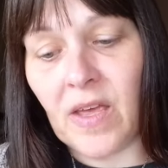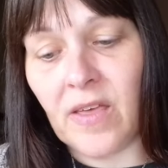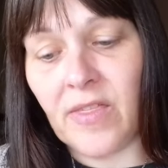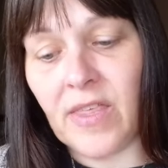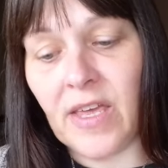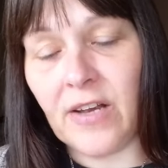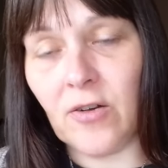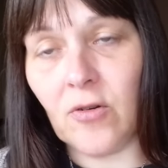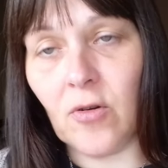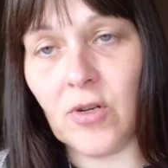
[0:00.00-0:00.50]

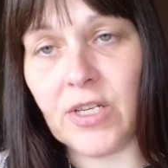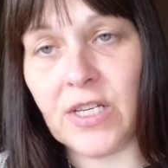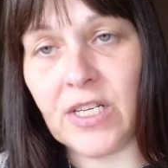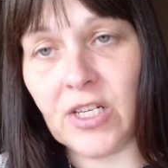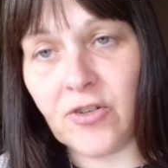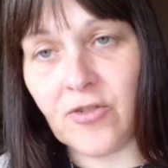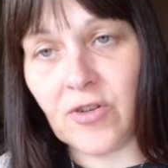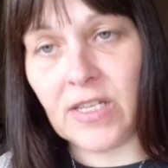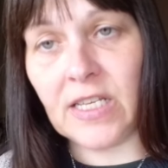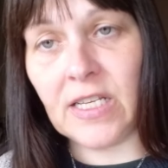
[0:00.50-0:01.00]
They're not
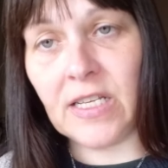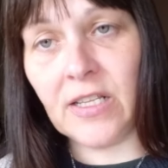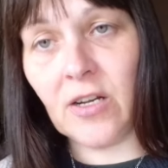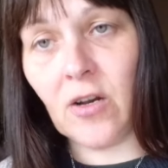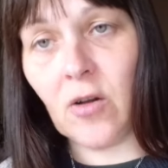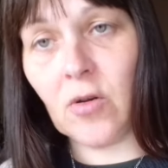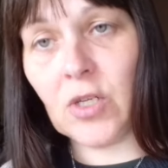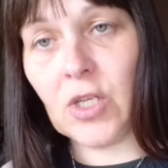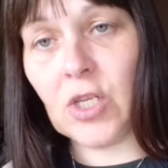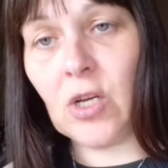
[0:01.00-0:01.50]
interested in the
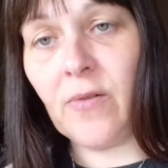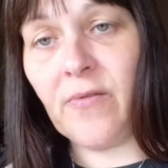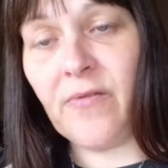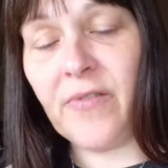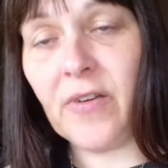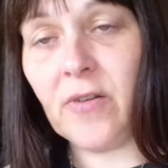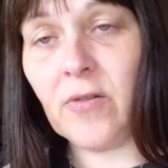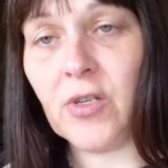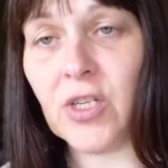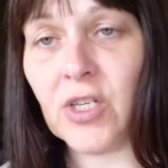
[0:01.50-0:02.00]
long-term
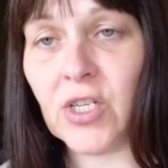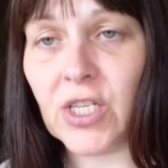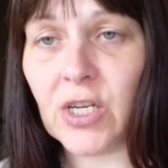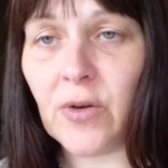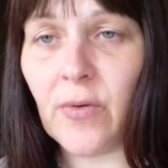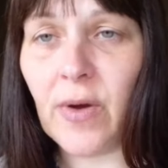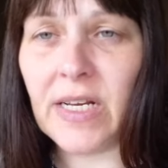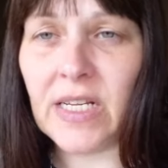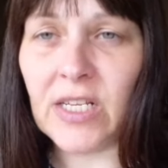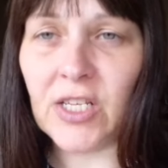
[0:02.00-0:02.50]
future.
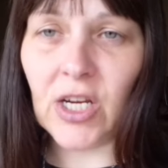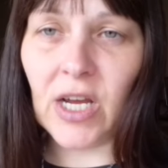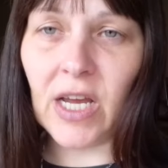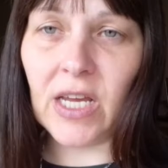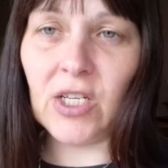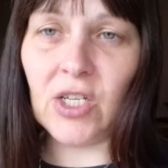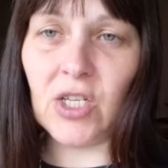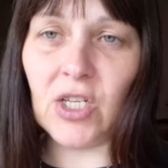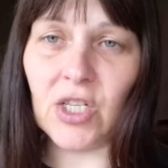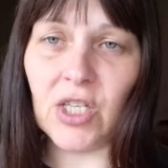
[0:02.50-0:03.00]
So any
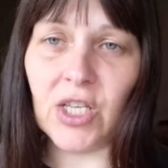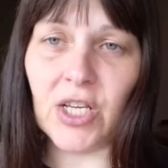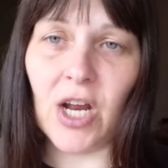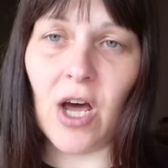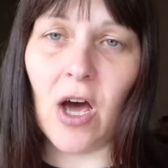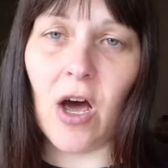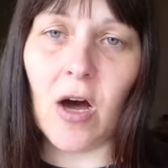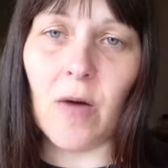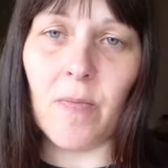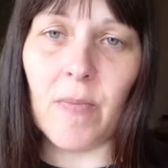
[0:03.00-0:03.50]
changes that
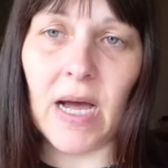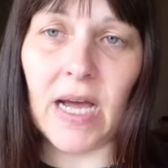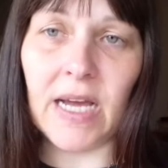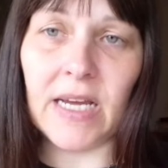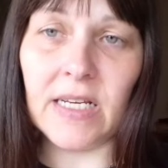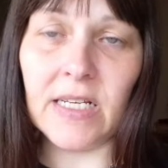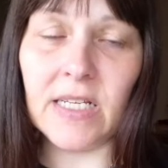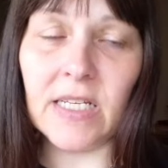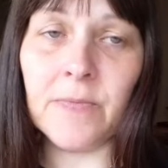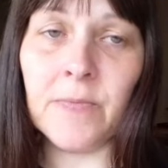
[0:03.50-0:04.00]
are
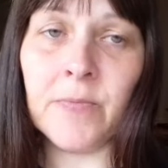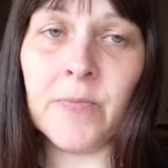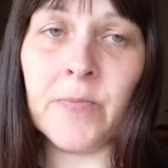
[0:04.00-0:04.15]
made